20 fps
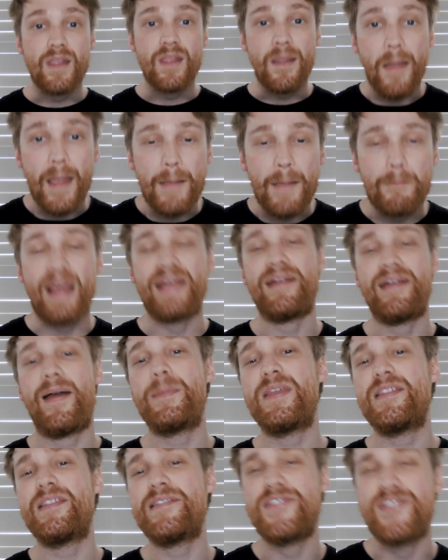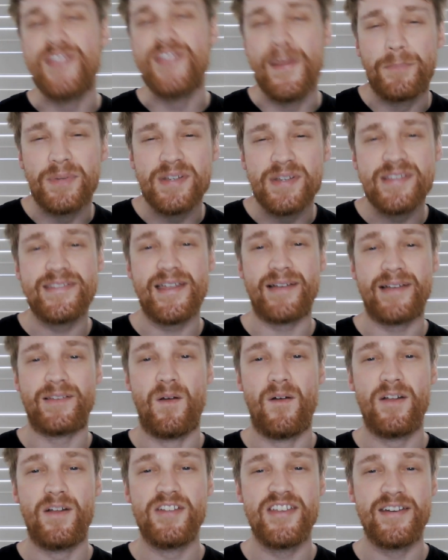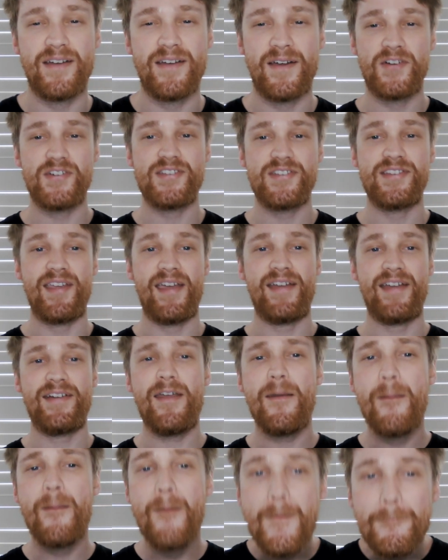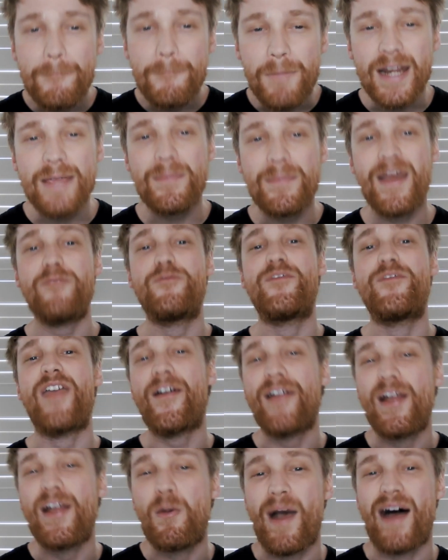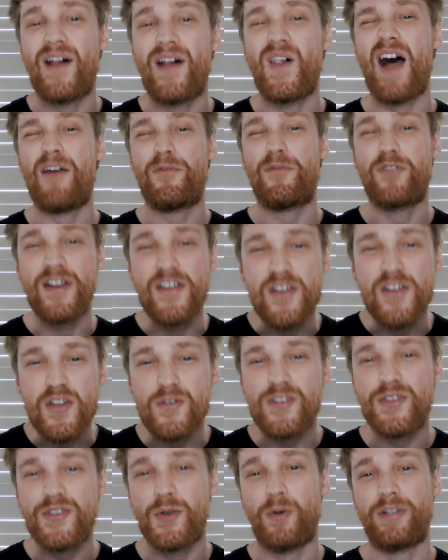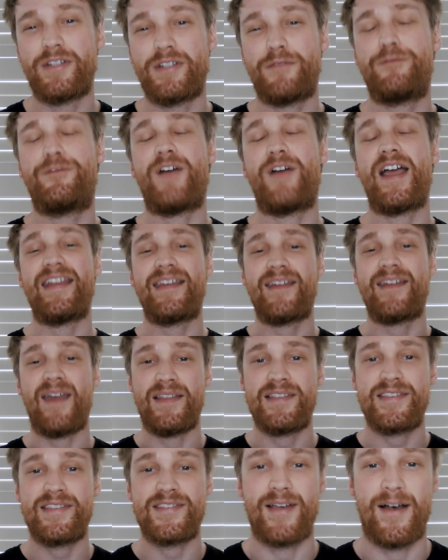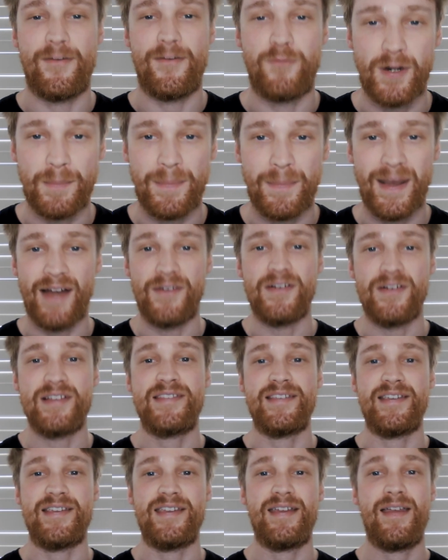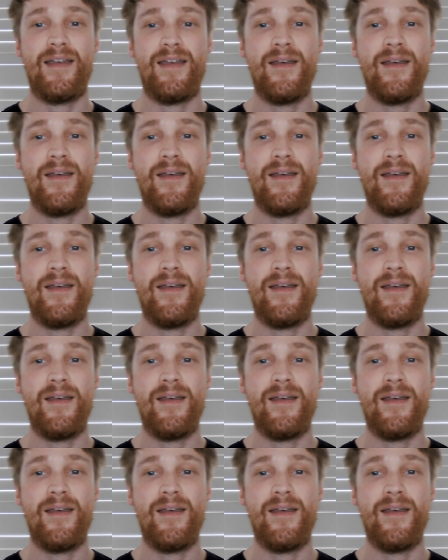It might not be the simplest technology to understand, but it might very well offer a new tool to fight against software piracy.